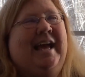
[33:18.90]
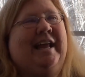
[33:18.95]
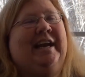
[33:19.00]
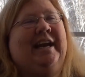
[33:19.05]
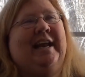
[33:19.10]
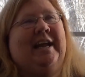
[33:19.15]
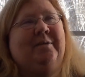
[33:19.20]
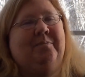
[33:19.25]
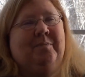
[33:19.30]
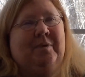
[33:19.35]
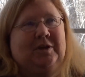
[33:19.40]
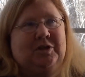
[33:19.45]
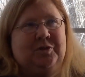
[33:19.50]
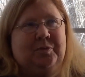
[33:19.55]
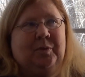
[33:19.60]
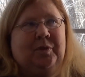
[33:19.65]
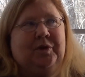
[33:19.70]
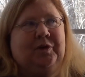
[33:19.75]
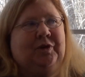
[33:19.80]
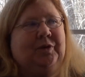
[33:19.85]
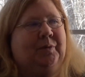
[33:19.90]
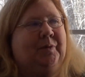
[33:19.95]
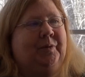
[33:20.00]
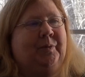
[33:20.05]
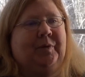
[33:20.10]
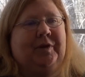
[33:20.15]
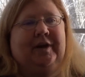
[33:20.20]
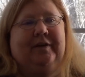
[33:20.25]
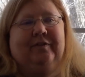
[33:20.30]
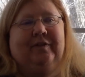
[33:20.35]
and it had much more to do with
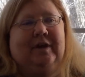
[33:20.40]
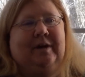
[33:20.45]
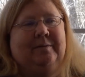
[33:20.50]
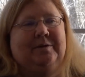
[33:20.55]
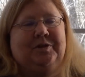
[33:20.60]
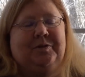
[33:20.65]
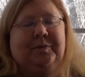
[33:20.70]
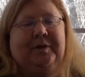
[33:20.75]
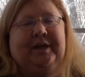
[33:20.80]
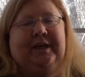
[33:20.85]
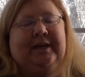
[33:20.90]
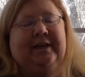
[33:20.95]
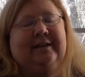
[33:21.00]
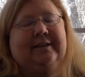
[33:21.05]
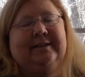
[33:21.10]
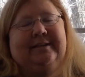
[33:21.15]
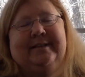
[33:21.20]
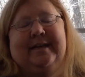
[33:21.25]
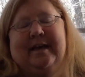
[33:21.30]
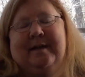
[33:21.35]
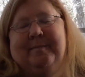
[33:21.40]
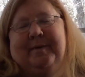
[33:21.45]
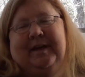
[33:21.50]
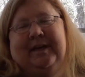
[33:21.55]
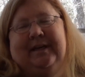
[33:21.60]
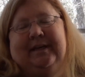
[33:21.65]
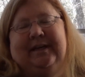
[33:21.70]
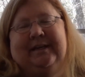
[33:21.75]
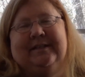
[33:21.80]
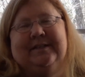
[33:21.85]
whatever I was reading at the time.
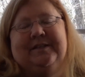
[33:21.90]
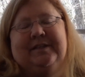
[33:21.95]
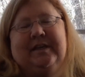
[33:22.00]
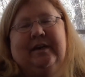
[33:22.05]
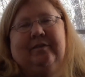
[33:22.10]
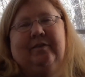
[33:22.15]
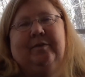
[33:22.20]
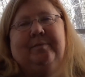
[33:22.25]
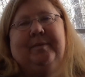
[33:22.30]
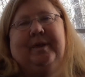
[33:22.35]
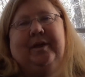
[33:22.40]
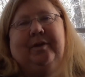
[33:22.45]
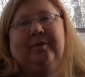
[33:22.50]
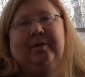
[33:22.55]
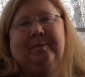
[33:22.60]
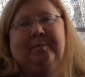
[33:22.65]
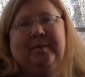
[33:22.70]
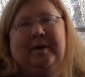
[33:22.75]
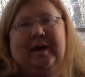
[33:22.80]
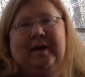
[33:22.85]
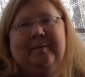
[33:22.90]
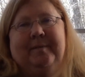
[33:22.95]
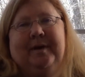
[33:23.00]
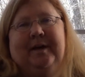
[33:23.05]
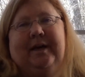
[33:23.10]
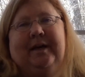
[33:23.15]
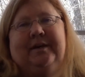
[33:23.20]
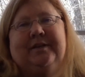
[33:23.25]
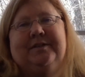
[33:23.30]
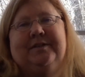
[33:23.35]
Again, I discovered Mager and Pipe,
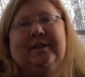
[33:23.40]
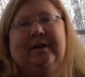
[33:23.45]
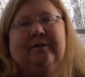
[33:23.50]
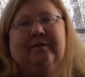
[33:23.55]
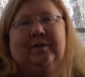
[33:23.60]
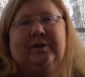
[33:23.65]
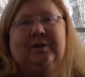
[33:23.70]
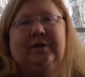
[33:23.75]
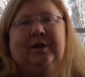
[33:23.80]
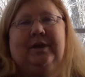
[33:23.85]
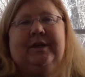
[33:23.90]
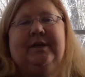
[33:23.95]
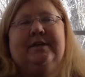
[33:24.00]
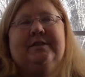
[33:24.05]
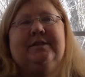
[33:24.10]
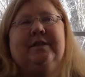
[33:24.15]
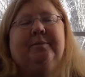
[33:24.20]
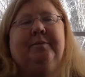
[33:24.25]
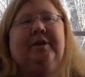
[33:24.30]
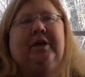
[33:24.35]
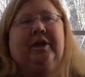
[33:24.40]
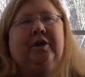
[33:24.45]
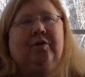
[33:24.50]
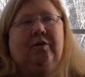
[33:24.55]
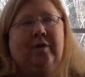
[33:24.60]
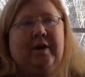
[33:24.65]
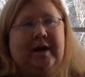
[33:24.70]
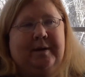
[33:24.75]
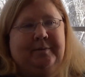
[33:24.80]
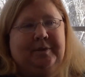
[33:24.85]
and I discovered Zemke and
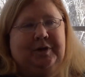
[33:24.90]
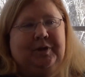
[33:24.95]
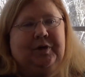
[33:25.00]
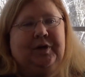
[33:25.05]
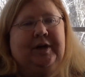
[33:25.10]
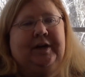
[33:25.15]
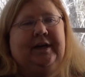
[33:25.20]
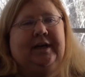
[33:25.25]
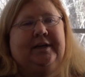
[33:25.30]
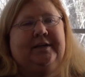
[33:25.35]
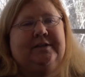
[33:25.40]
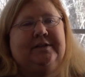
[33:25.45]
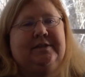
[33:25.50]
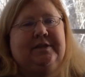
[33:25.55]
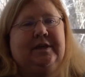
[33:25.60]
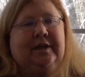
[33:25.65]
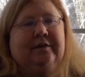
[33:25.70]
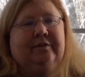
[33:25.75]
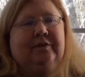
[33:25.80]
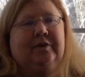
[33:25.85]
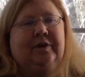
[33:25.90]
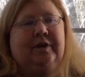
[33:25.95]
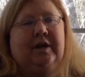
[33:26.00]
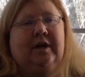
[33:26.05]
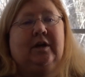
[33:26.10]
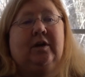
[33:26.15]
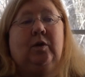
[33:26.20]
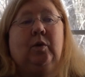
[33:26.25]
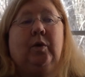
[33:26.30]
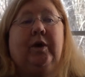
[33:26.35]
Kramlinger, and I discovered
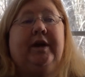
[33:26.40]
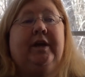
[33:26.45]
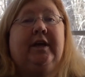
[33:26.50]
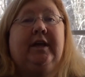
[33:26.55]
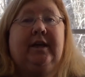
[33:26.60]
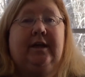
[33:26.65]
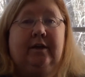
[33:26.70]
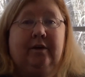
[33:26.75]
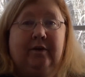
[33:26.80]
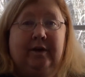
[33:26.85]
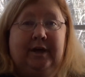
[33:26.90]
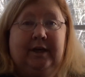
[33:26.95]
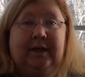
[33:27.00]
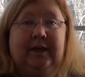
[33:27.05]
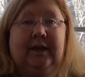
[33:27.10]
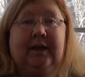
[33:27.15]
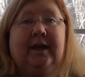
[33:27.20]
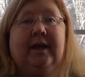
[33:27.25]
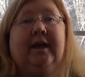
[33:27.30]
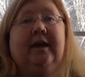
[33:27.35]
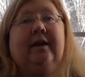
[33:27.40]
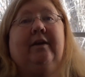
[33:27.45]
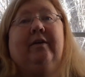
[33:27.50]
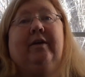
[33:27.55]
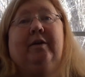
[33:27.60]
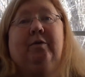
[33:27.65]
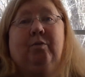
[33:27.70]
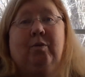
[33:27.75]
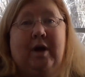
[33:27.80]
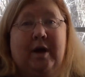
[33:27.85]
uh, Gloria Gery and
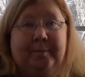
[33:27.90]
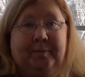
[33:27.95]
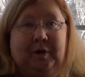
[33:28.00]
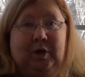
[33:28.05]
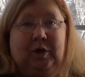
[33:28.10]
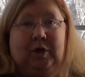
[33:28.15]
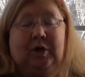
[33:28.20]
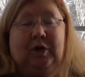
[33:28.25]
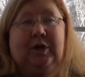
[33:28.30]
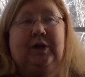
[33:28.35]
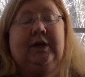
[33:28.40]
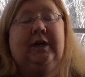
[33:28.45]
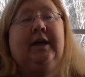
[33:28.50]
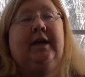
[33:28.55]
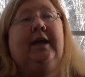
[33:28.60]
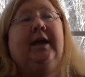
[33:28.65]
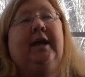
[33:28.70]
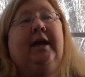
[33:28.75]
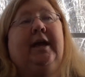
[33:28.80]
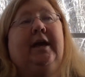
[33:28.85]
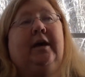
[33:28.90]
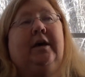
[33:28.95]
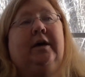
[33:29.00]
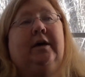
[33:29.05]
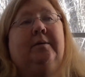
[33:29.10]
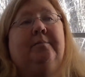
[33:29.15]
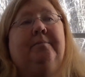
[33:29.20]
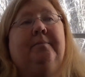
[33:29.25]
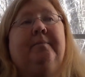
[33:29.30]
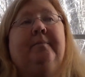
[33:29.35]
Geary Rummler,
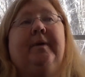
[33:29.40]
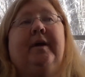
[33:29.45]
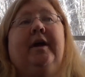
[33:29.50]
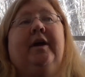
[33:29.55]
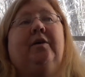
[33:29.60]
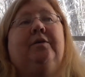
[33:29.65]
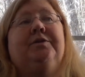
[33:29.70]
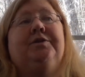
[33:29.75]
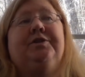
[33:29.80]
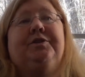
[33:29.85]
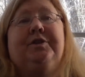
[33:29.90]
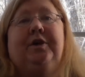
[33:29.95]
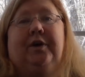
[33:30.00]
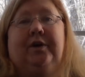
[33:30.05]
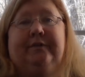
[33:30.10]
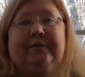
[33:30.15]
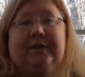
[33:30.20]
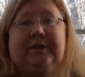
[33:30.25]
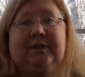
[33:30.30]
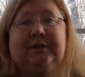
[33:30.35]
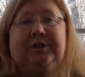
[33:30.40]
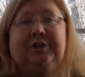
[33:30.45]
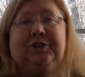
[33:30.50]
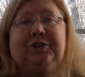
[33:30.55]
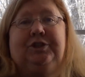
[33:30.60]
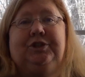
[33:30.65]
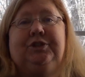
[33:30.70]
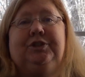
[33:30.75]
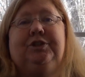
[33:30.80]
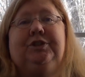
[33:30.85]
um, Harold
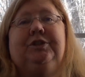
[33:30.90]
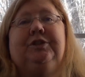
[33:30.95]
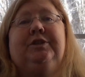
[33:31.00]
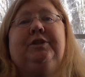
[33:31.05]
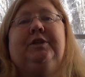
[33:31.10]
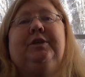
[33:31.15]
Stolovitch,